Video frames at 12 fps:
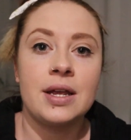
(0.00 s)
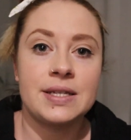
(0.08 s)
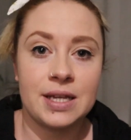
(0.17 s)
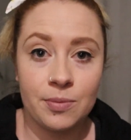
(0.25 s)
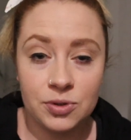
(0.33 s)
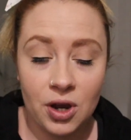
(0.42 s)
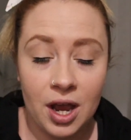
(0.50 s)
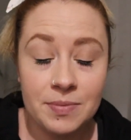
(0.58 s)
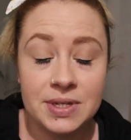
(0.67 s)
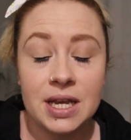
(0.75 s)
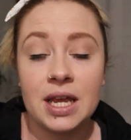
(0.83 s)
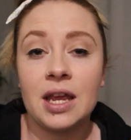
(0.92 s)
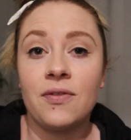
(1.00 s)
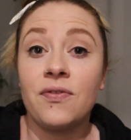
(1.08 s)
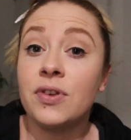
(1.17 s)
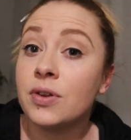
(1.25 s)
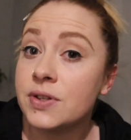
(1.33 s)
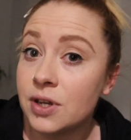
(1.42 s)
Sometimes it
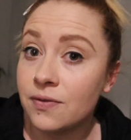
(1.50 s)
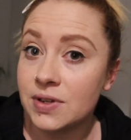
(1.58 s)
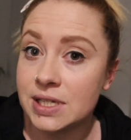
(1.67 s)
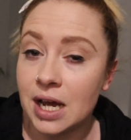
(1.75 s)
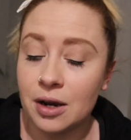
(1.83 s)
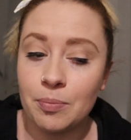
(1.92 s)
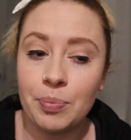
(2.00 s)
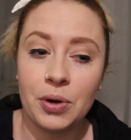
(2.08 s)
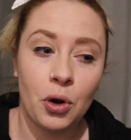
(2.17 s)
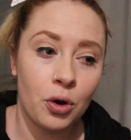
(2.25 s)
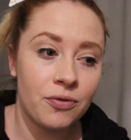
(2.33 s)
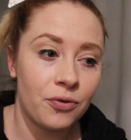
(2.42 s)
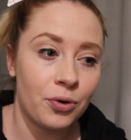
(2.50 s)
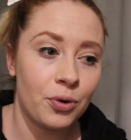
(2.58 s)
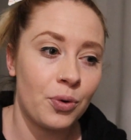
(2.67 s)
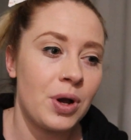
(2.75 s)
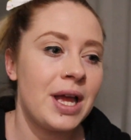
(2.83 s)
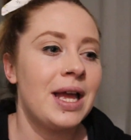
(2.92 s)
feels overdone, but
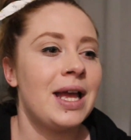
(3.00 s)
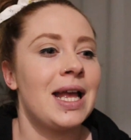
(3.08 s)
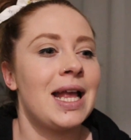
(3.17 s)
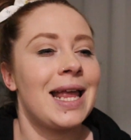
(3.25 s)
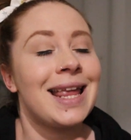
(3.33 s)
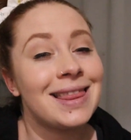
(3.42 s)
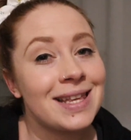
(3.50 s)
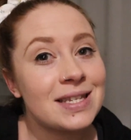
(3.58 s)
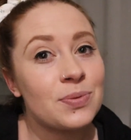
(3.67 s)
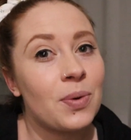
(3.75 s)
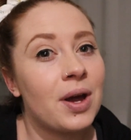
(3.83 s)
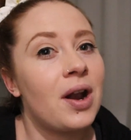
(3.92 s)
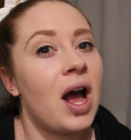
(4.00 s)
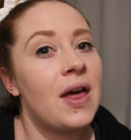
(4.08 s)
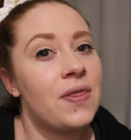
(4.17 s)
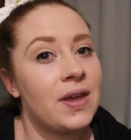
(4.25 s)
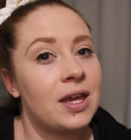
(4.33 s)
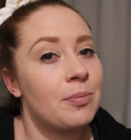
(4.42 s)
overall, in this one, I
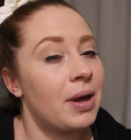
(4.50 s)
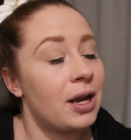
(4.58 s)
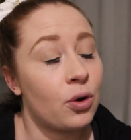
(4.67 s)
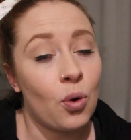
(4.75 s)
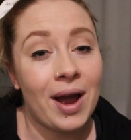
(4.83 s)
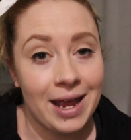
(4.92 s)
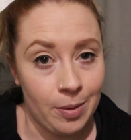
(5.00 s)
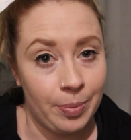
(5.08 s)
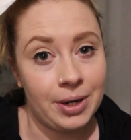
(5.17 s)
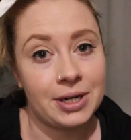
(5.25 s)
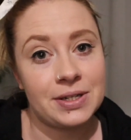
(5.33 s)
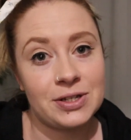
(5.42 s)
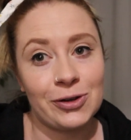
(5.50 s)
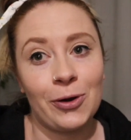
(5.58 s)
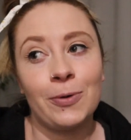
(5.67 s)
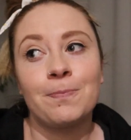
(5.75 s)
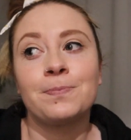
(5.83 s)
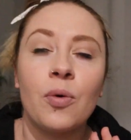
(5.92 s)
think it made it quite epic.
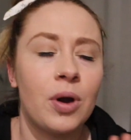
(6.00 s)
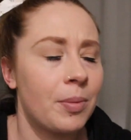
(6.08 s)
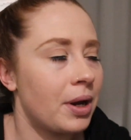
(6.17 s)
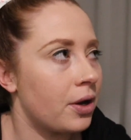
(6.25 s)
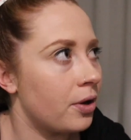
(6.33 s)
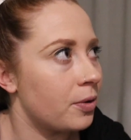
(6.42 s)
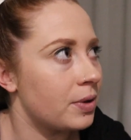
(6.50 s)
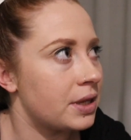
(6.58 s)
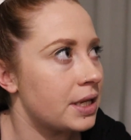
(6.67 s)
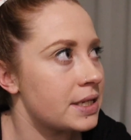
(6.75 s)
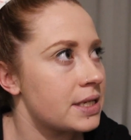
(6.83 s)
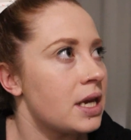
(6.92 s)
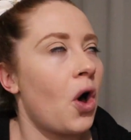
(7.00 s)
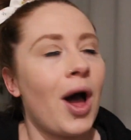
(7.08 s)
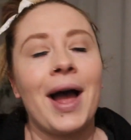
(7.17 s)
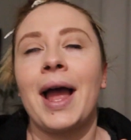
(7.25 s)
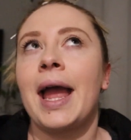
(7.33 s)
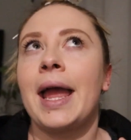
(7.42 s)
So, where am I going with this?
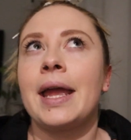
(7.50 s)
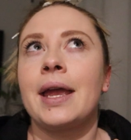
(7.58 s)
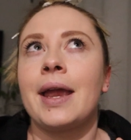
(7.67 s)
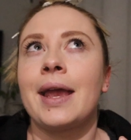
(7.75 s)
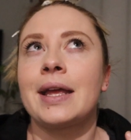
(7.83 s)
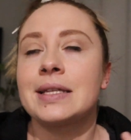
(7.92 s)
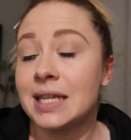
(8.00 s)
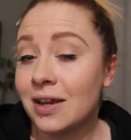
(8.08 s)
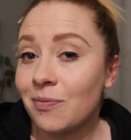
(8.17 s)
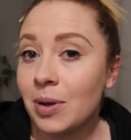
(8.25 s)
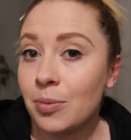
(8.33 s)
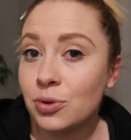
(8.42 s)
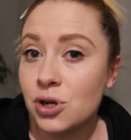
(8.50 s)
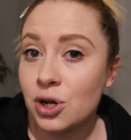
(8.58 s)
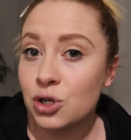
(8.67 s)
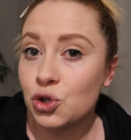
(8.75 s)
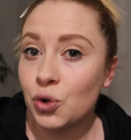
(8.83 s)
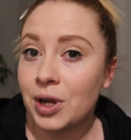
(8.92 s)
I can see if people don't
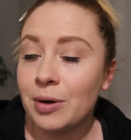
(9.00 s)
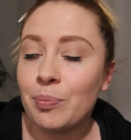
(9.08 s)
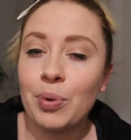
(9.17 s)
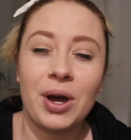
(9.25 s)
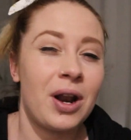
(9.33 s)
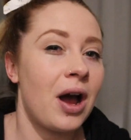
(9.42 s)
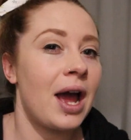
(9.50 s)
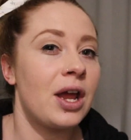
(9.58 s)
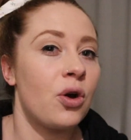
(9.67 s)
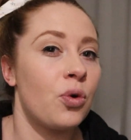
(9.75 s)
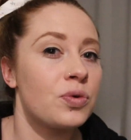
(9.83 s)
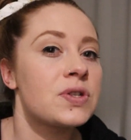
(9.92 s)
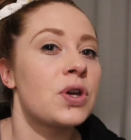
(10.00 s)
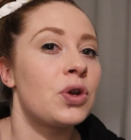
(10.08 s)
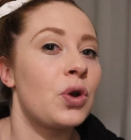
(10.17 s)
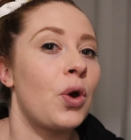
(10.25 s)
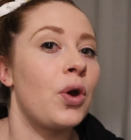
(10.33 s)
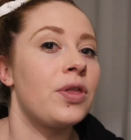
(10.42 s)
enjoy it, but I also
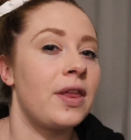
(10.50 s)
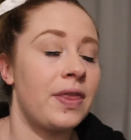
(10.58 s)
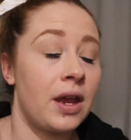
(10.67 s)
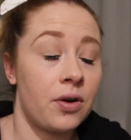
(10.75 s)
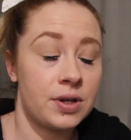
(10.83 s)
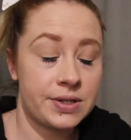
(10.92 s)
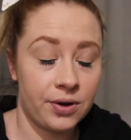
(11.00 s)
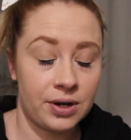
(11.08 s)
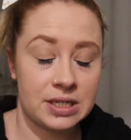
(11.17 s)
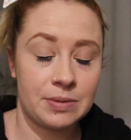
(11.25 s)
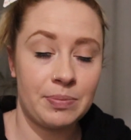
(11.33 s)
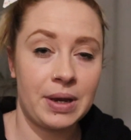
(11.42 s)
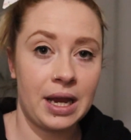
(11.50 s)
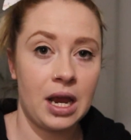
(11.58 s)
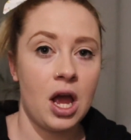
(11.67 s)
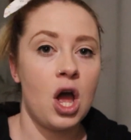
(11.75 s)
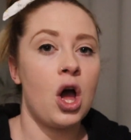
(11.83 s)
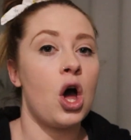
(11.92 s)
know that there is going to
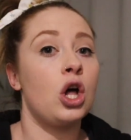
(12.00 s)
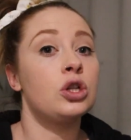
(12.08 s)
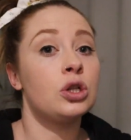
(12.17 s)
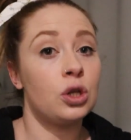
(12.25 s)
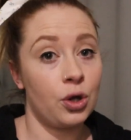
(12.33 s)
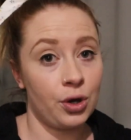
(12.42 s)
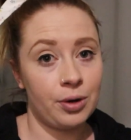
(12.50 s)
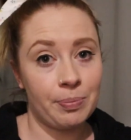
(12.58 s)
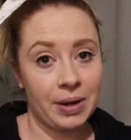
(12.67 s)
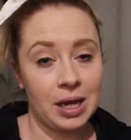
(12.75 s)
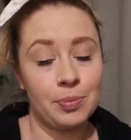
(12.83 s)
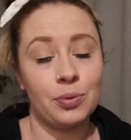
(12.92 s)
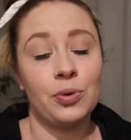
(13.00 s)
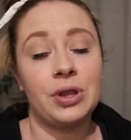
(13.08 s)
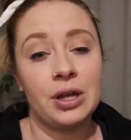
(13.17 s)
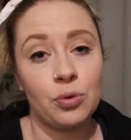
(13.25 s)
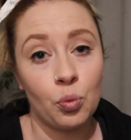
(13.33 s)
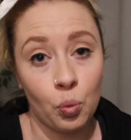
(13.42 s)
be a lot of people
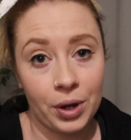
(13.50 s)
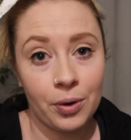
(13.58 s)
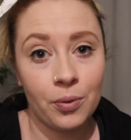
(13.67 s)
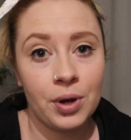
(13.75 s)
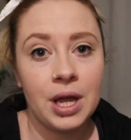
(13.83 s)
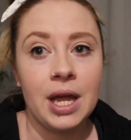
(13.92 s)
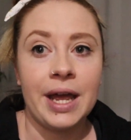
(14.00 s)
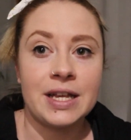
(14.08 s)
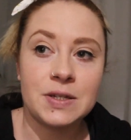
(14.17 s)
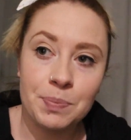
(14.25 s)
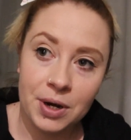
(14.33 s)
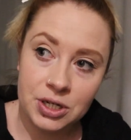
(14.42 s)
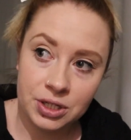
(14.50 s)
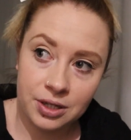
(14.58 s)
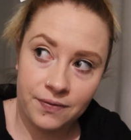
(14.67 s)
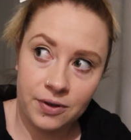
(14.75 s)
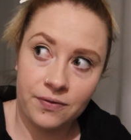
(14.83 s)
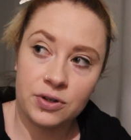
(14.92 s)
that will, especially
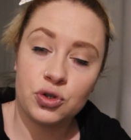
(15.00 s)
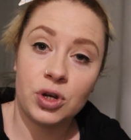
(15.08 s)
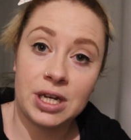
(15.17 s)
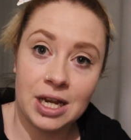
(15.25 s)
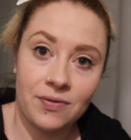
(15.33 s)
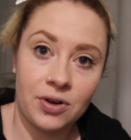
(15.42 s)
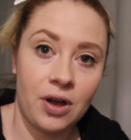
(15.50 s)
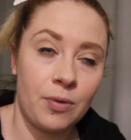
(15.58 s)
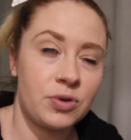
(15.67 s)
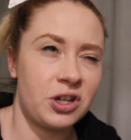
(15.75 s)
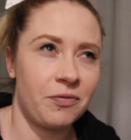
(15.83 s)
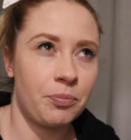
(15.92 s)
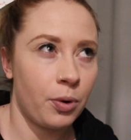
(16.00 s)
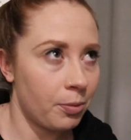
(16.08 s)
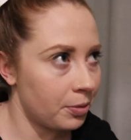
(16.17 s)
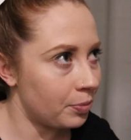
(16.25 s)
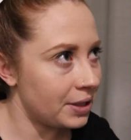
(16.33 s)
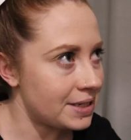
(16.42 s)
if you've enjoyed Nevernight, which I've
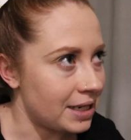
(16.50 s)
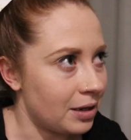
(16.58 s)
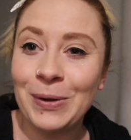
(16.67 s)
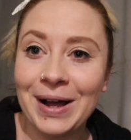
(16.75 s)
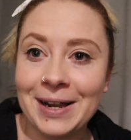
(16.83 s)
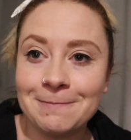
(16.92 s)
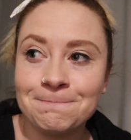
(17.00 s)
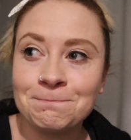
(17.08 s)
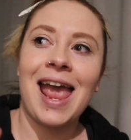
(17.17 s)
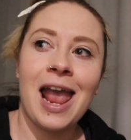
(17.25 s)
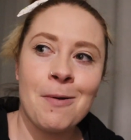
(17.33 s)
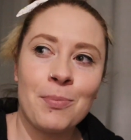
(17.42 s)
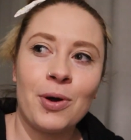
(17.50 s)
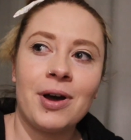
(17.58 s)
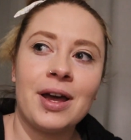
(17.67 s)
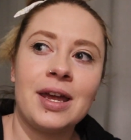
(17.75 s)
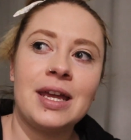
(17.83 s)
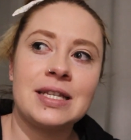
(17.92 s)
probably said. But
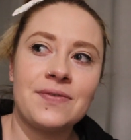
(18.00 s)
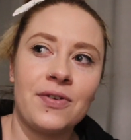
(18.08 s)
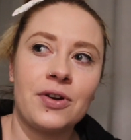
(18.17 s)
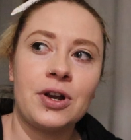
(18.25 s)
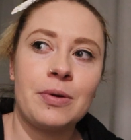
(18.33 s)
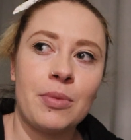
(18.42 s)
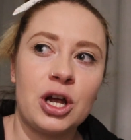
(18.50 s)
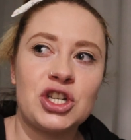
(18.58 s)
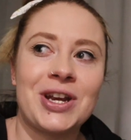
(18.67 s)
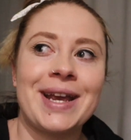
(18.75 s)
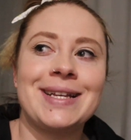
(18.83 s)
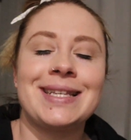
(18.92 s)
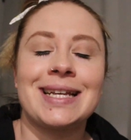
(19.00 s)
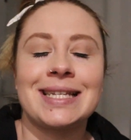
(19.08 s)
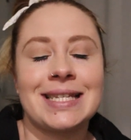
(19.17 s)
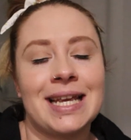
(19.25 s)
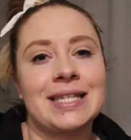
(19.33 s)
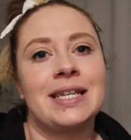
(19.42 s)
Empire is very much a
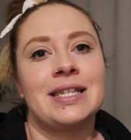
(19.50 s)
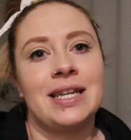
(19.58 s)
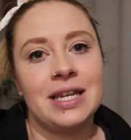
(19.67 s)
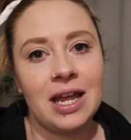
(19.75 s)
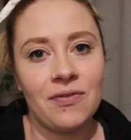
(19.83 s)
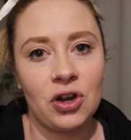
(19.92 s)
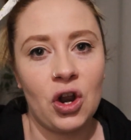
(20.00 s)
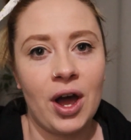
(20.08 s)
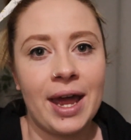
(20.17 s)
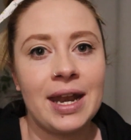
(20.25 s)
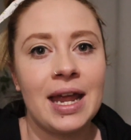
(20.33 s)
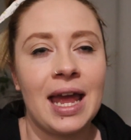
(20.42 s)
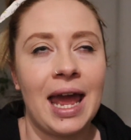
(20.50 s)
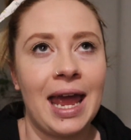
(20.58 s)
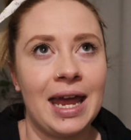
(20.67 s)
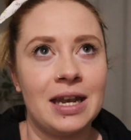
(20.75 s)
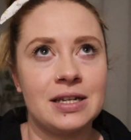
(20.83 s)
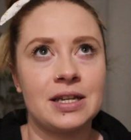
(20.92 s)
successor to Nevernight,
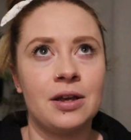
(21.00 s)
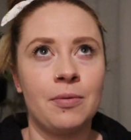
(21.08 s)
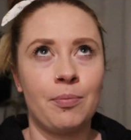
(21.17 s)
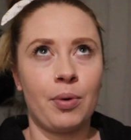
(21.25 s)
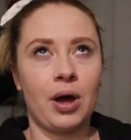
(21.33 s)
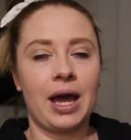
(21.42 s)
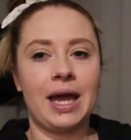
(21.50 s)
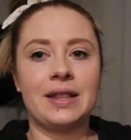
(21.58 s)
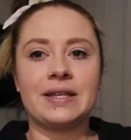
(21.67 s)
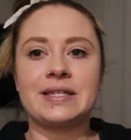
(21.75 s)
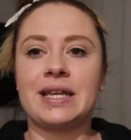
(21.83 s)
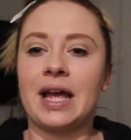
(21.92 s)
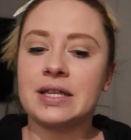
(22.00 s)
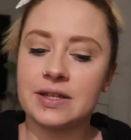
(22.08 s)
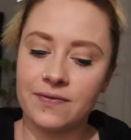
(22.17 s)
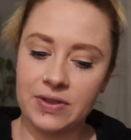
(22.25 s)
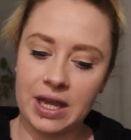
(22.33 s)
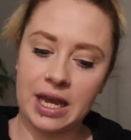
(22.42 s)
and by the sounds
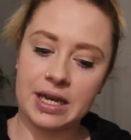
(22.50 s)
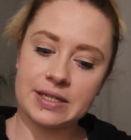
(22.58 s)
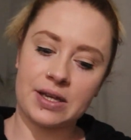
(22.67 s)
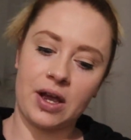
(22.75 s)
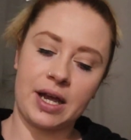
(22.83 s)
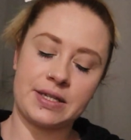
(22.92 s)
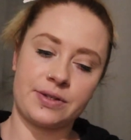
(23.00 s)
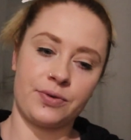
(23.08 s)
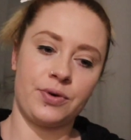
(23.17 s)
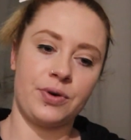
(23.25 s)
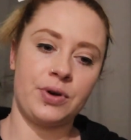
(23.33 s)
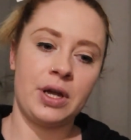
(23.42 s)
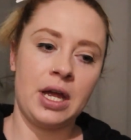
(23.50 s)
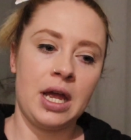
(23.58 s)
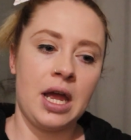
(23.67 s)
of things, I saw